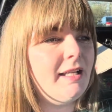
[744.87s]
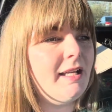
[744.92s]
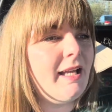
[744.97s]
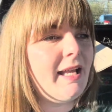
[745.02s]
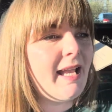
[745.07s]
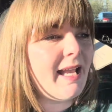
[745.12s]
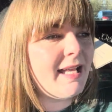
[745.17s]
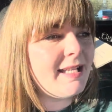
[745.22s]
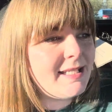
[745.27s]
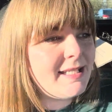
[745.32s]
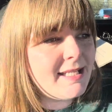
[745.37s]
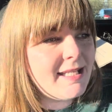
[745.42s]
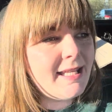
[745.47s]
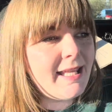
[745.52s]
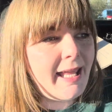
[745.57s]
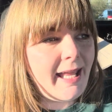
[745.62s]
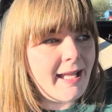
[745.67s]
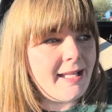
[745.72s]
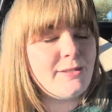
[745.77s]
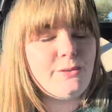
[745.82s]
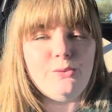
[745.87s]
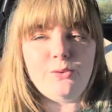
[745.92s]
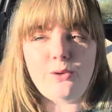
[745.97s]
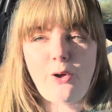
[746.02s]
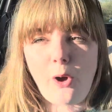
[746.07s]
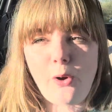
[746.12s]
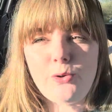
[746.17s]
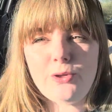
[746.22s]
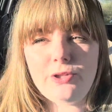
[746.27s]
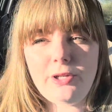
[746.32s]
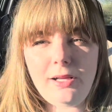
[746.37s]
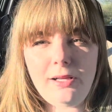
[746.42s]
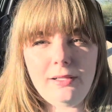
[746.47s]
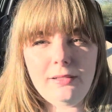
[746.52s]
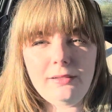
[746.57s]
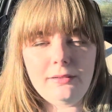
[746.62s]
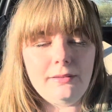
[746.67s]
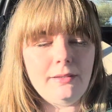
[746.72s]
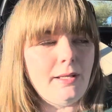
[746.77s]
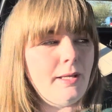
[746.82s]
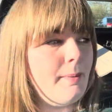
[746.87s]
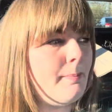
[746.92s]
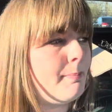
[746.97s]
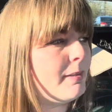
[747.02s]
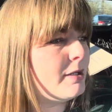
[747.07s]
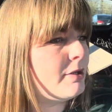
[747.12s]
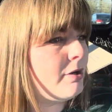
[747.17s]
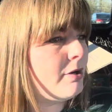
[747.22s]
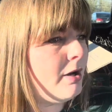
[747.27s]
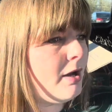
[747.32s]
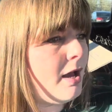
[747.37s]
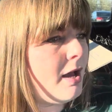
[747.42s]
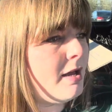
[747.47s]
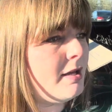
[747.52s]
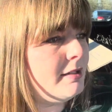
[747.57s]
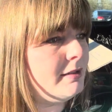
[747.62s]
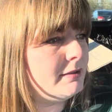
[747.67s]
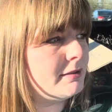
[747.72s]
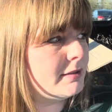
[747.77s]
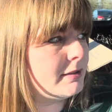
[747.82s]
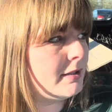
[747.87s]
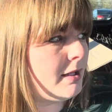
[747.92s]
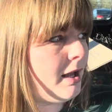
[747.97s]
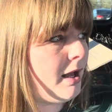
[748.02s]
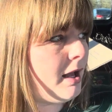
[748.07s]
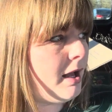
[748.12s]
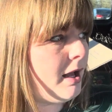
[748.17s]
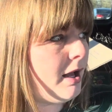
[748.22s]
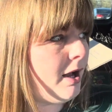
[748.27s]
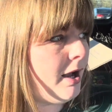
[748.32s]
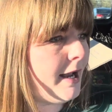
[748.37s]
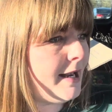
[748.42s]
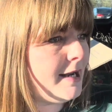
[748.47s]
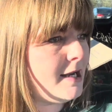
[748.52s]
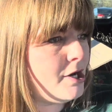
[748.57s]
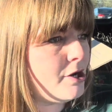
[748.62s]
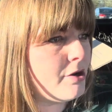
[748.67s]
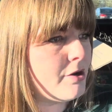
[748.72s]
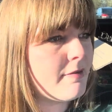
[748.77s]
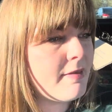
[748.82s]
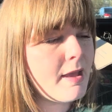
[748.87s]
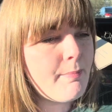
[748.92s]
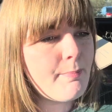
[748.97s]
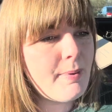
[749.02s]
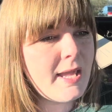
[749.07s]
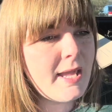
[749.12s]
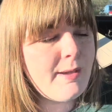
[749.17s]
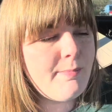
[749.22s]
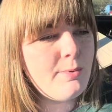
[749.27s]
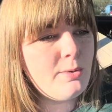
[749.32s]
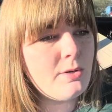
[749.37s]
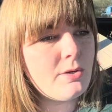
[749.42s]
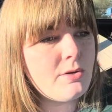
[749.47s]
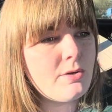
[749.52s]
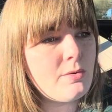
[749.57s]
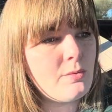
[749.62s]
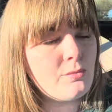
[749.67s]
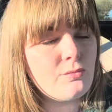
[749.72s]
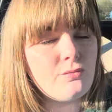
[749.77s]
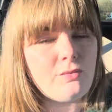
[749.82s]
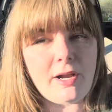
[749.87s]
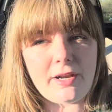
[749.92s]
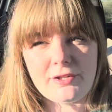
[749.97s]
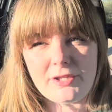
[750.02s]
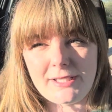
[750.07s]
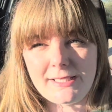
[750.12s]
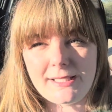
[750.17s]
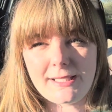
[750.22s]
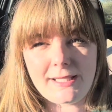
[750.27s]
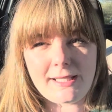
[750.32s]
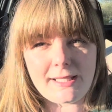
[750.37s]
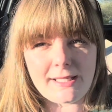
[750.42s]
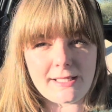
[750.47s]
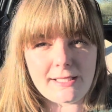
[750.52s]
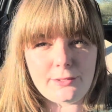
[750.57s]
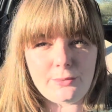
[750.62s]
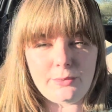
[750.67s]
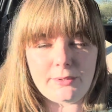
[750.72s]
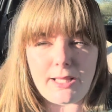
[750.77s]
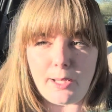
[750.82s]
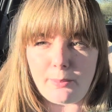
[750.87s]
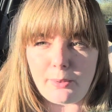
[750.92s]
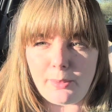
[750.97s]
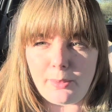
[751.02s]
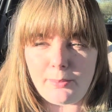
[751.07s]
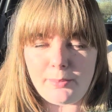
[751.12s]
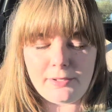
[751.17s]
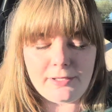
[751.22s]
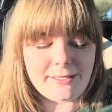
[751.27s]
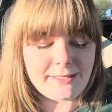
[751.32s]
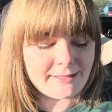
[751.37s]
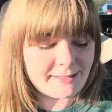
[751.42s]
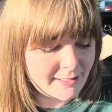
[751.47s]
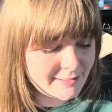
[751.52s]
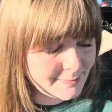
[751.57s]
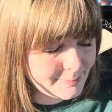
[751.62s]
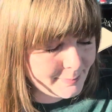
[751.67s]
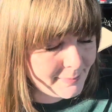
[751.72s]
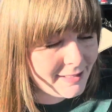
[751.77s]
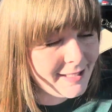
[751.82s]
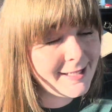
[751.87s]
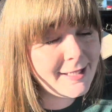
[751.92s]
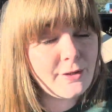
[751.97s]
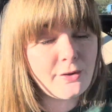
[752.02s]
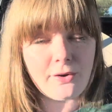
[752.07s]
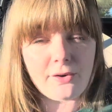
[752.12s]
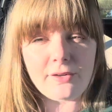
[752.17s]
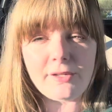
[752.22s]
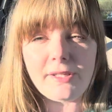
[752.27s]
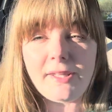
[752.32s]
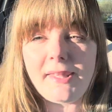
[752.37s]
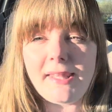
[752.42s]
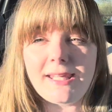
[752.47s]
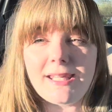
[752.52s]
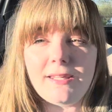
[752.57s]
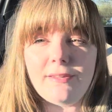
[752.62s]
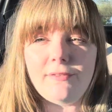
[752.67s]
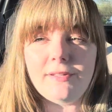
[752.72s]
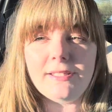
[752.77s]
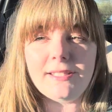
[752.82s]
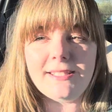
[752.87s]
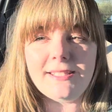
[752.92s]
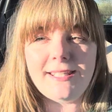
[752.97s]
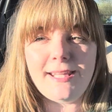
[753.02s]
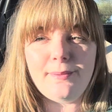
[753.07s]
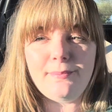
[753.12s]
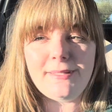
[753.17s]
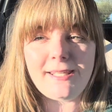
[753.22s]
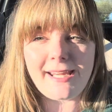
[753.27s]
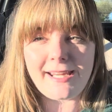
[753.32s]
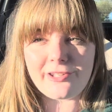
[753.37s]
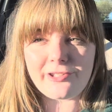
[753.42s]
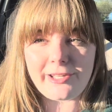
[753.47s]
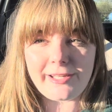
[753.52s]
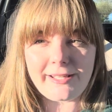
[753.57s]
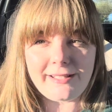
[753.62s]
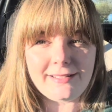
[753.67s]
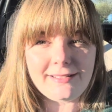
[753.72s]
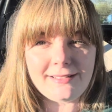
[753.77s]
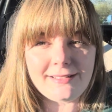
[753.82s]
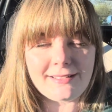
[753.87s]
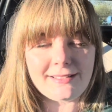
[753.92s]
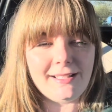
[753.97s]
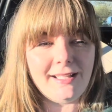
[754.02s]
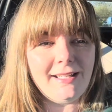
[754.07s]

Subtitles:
anti-cancel culture, because I know that people rush into things without proper assessment. I know that they give into temptations.